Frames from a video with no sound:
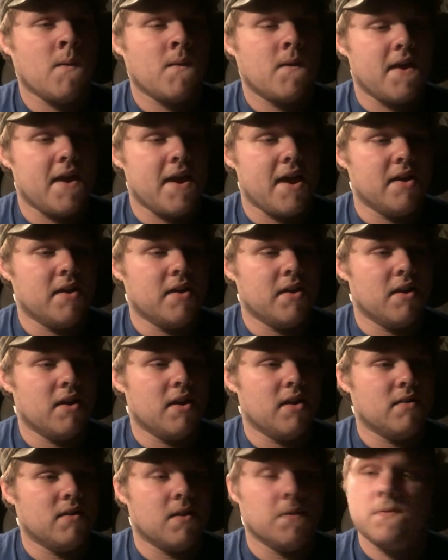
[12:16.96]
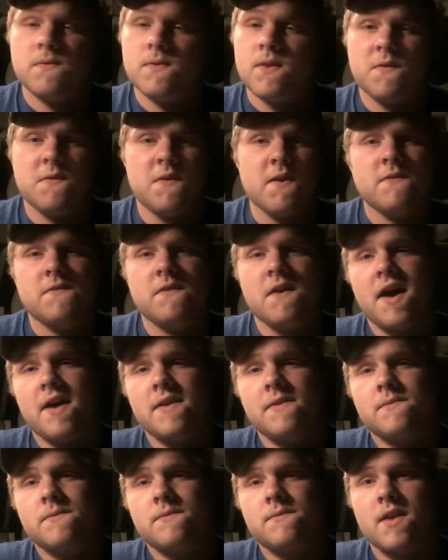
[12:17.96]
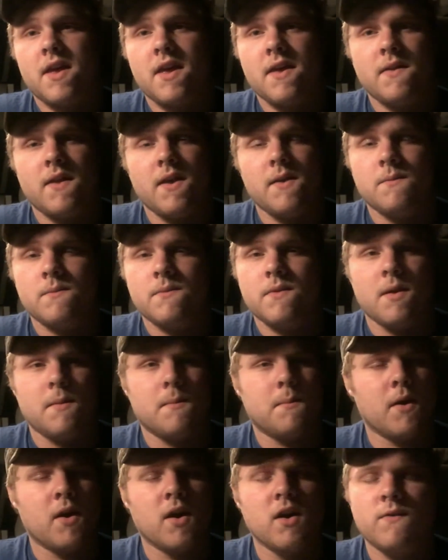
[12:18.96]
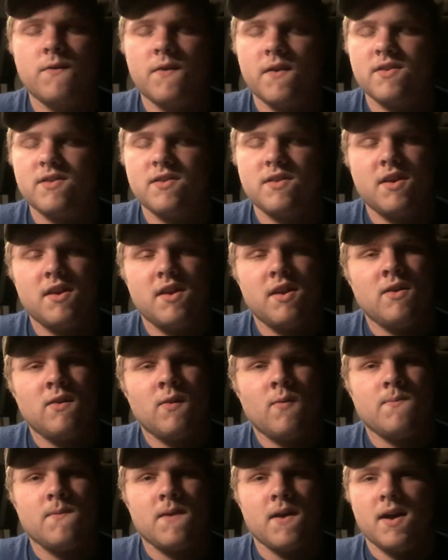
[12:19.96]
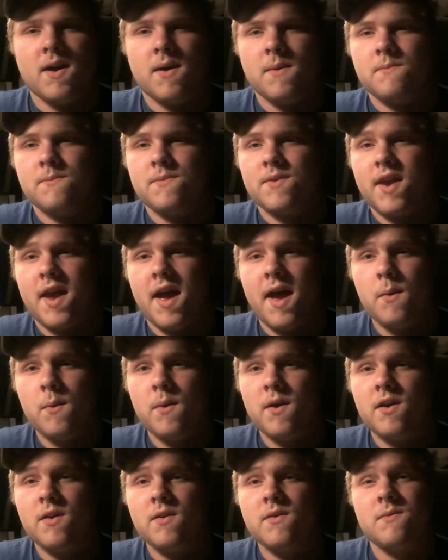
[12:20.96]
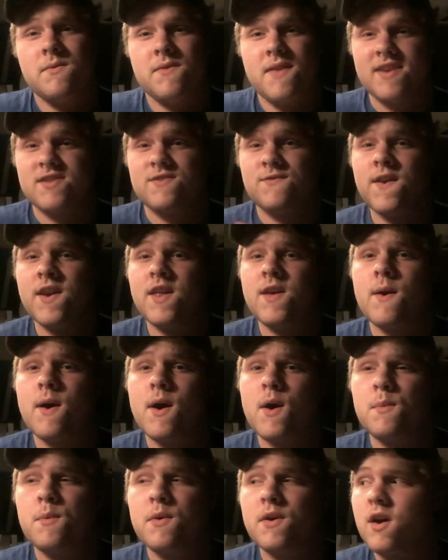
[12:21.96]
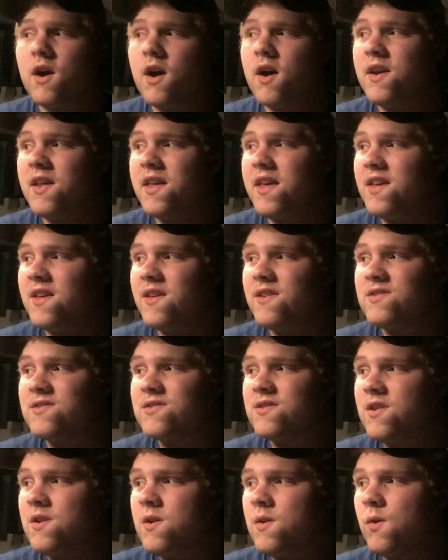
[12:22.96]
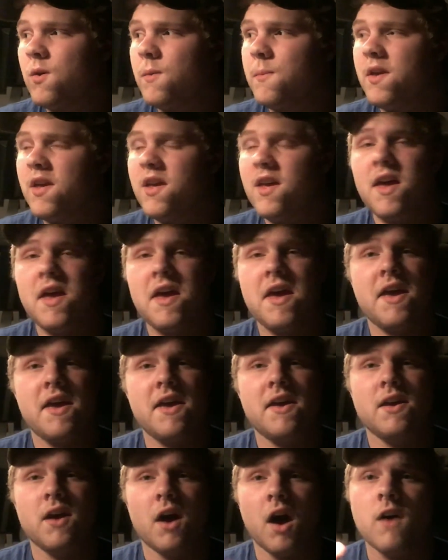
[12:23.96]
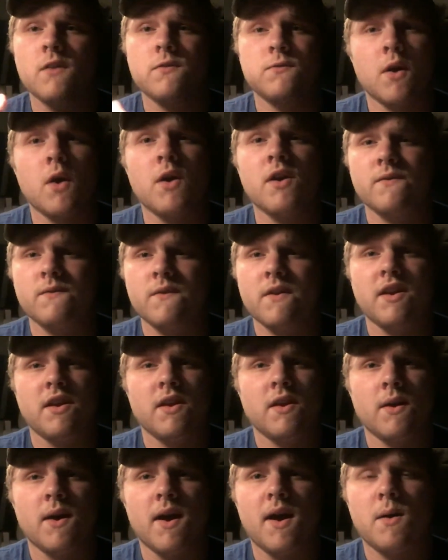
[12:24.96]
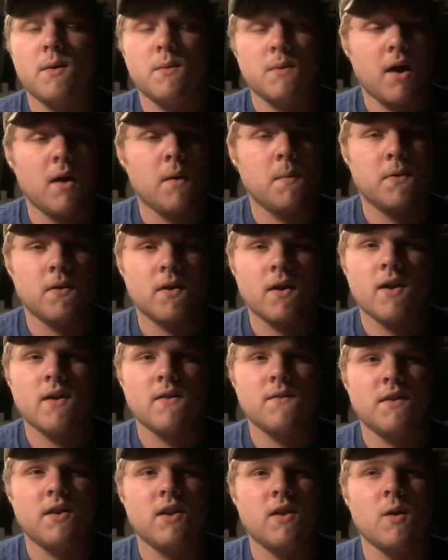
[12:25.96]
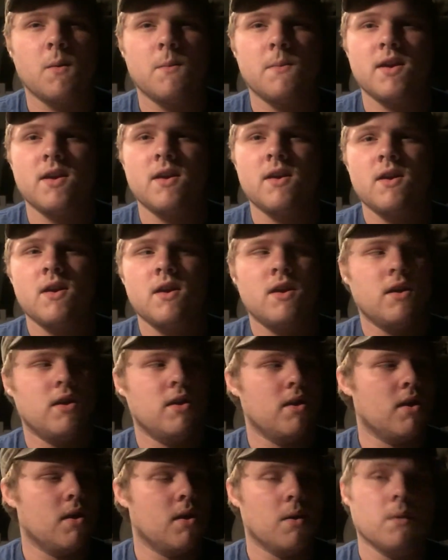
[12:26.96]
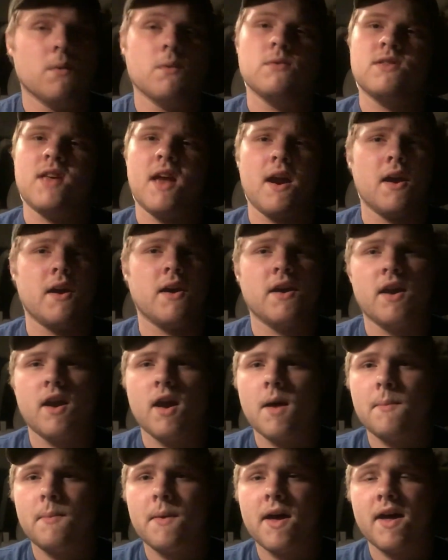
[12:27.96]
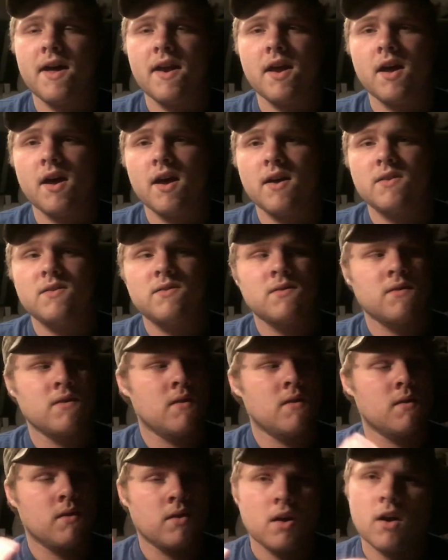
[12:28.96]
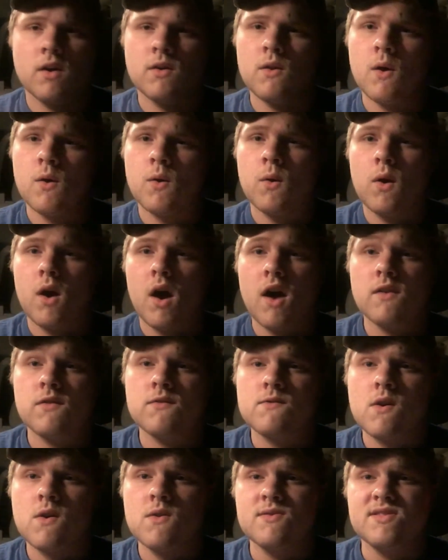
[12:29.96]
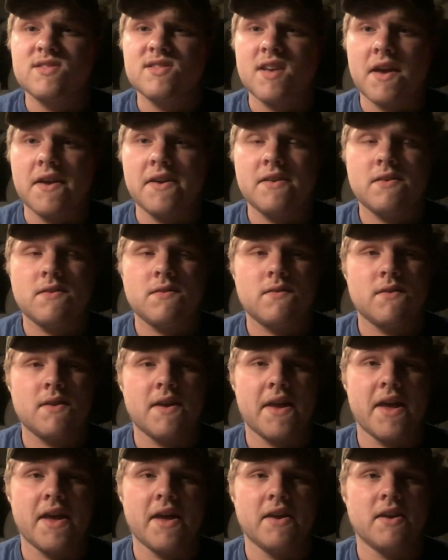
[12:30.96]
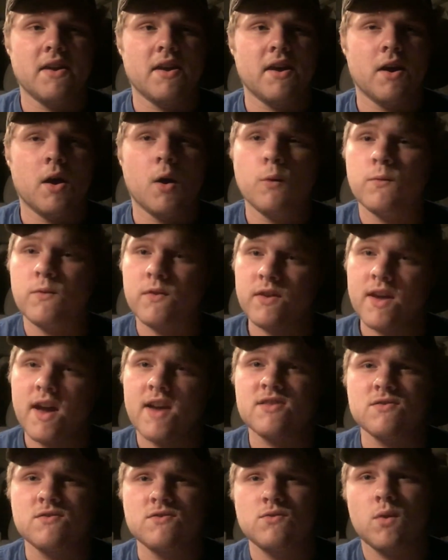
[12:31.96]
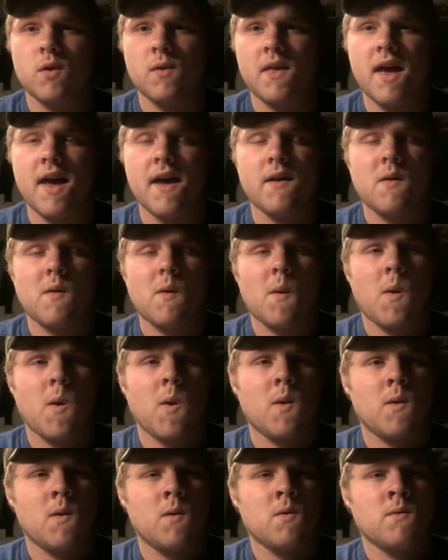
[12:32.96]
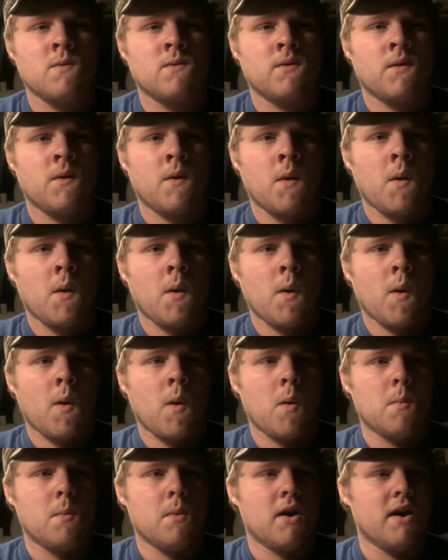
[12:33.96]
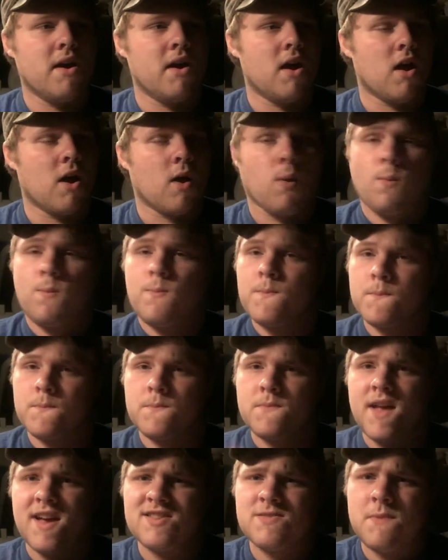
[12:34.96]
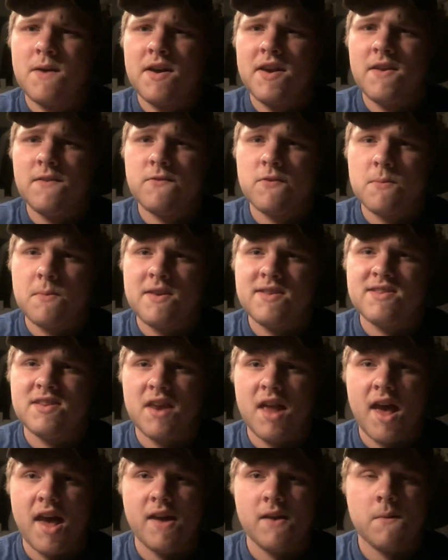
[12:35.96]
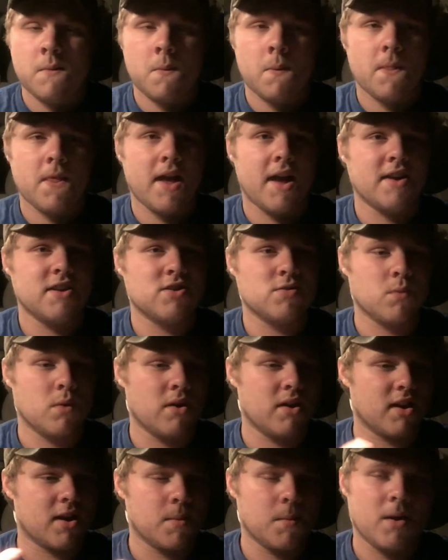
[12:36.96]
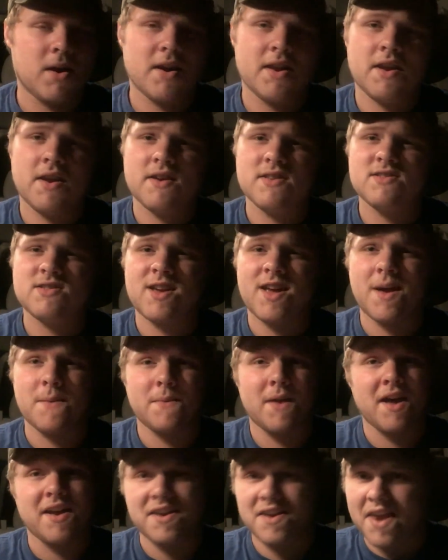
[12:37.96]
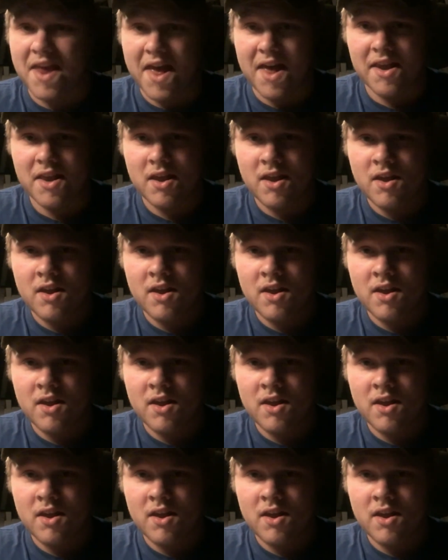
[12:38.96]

And they fit fine. They're perfect. And the next video I'll put on will be a off-roading video. I'll put on a video of me, you know, tearing it up at our local off-road site, and hopefully you guys will enjoy that. But that's about it for me today. I just wanted to come on here and say I'm not dead.